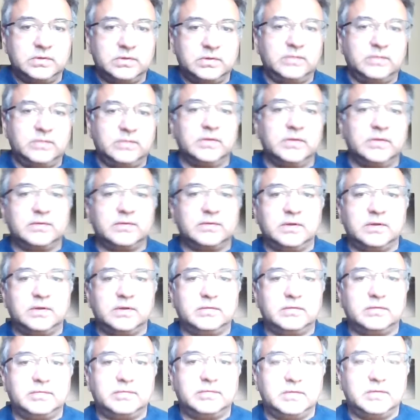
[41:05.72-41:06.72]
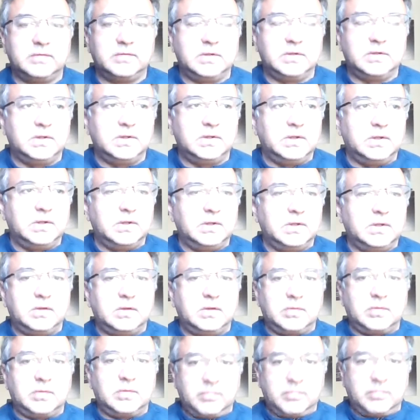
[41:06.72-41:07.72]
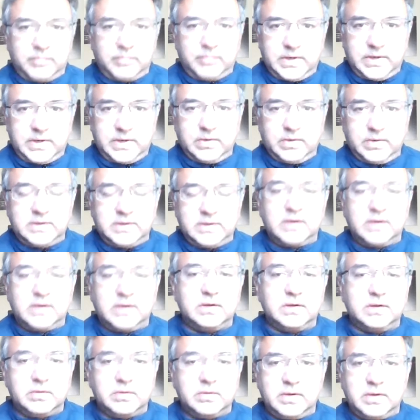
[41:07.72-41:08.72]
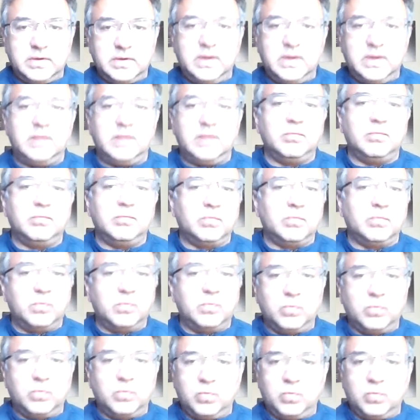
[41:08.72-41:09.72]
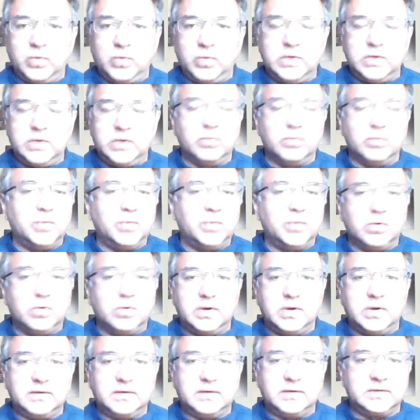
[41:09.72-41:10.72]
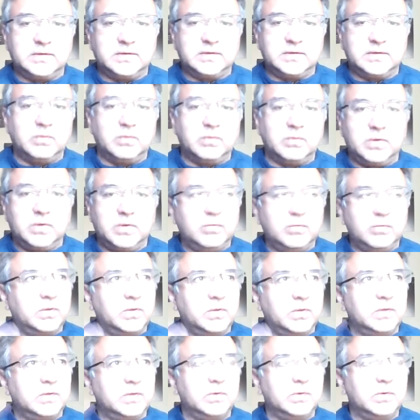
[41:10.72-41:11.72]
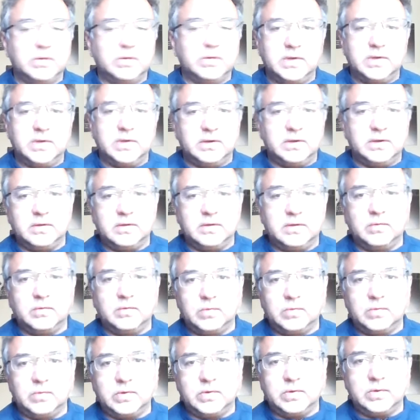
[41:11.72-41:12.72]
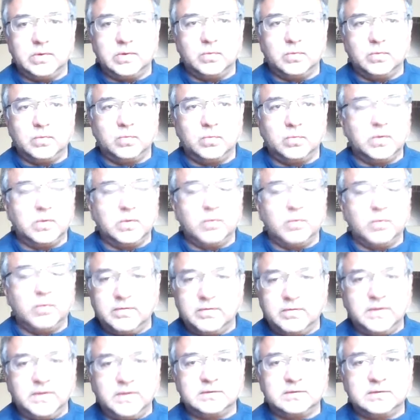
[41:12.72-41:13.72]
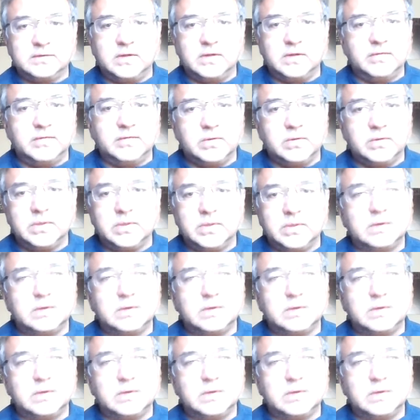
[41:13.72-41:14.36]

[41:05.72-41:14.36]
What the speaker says: of the self, by your identity, your name, when you were born, etc. What are you doing right now? What phase in life are you in?